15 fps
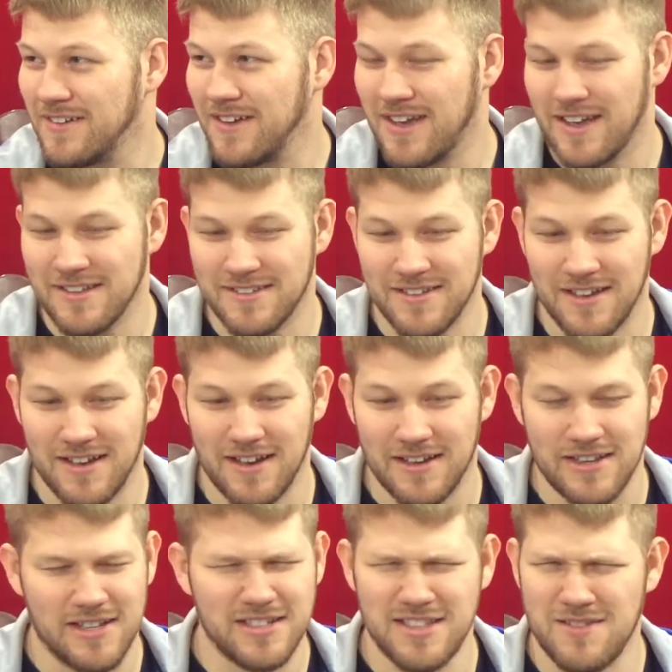And uh,
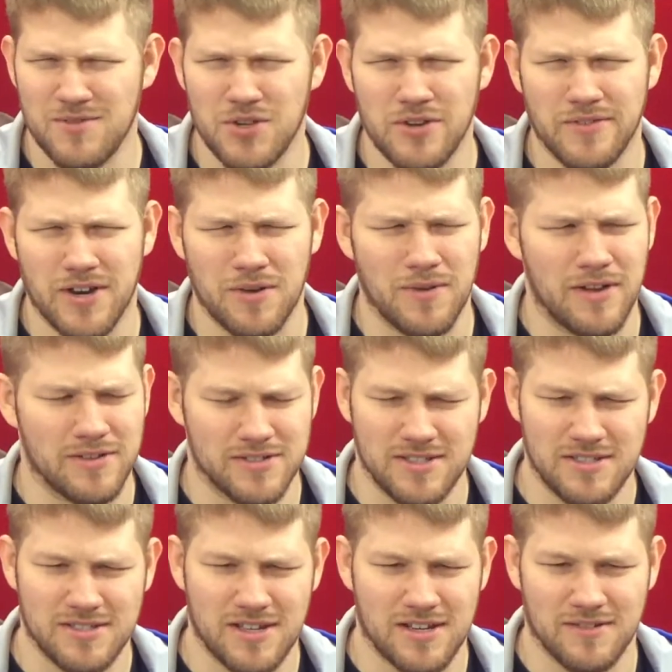he doesn't even do it very well. The
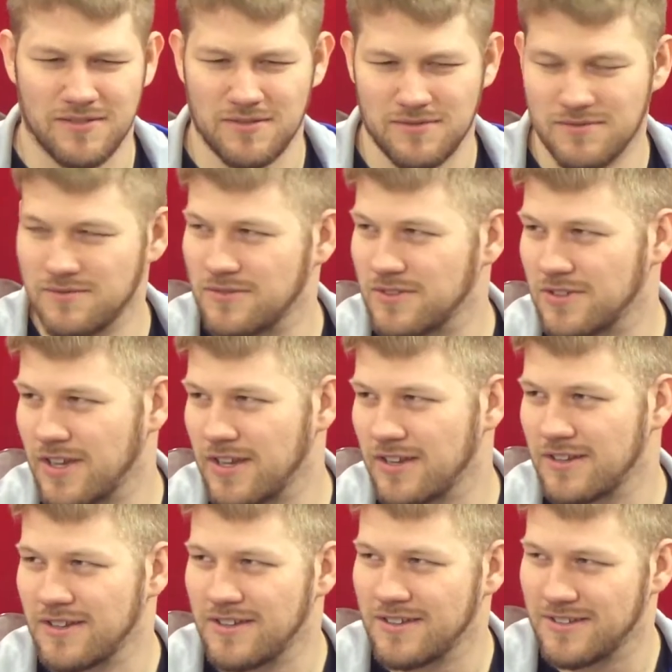scene's kind of
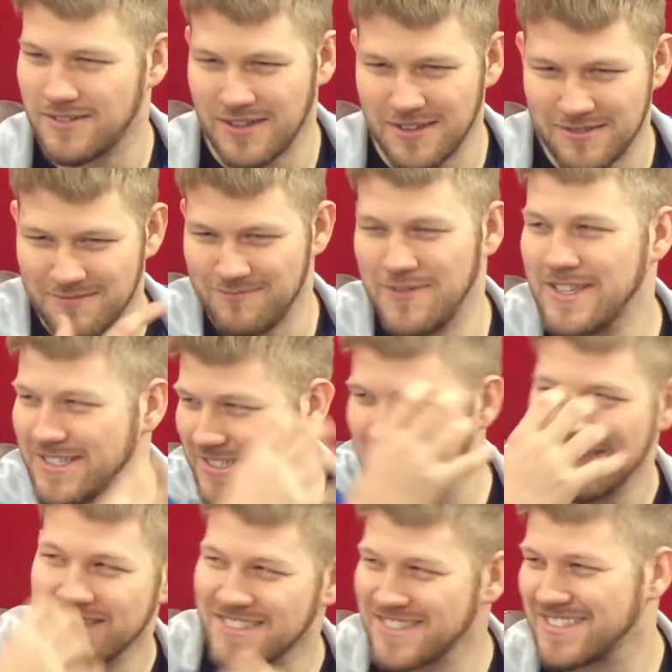clankety. He's like
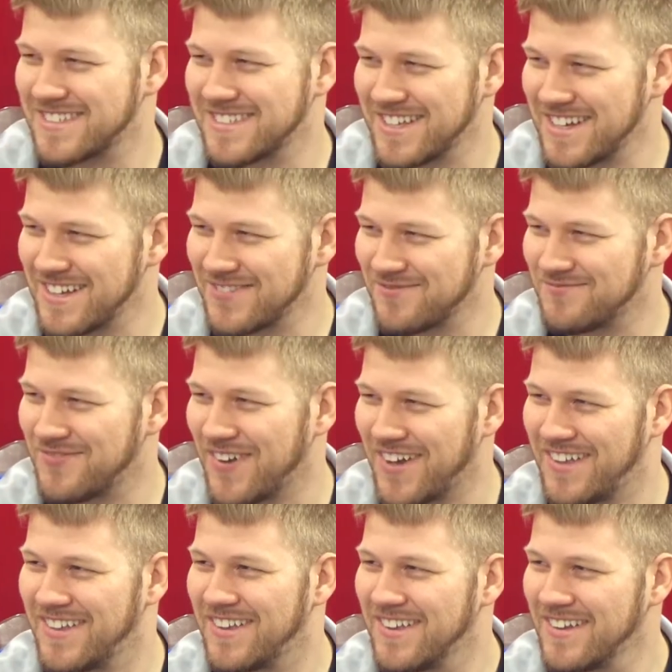misses and yeah. stuff,
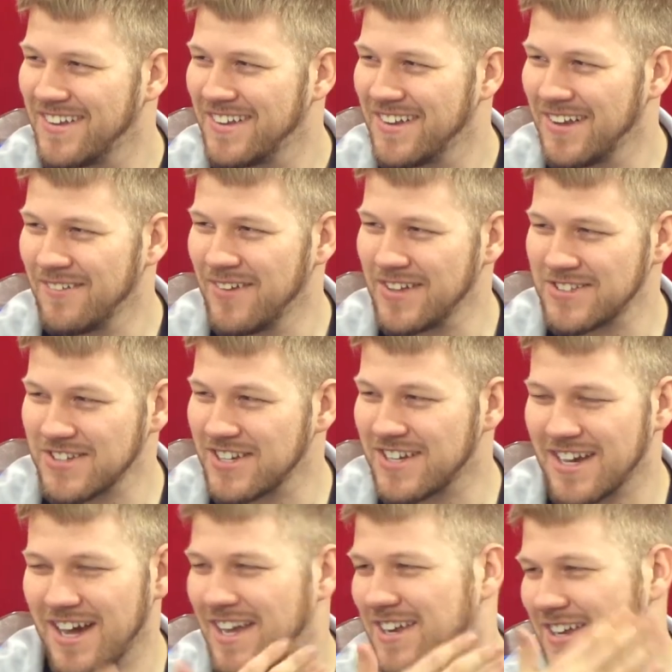but eventually
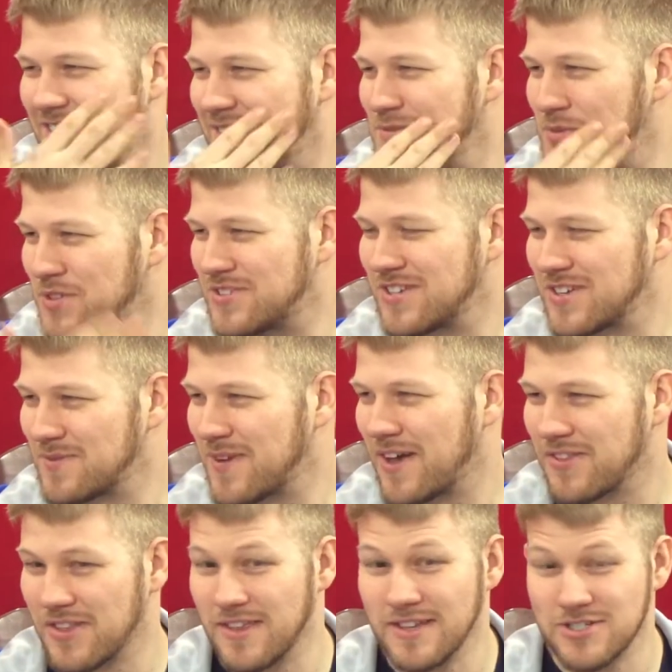kind of puts it in her mouth.
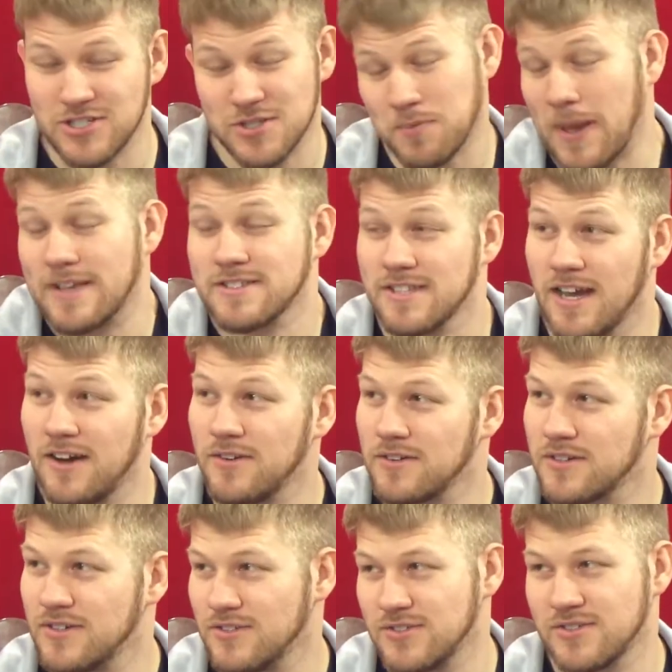Yeah. And then she just passes out
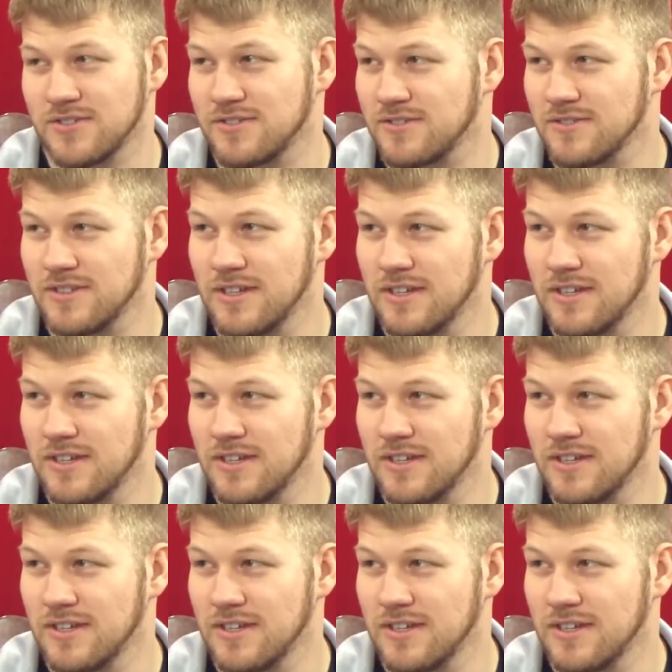because.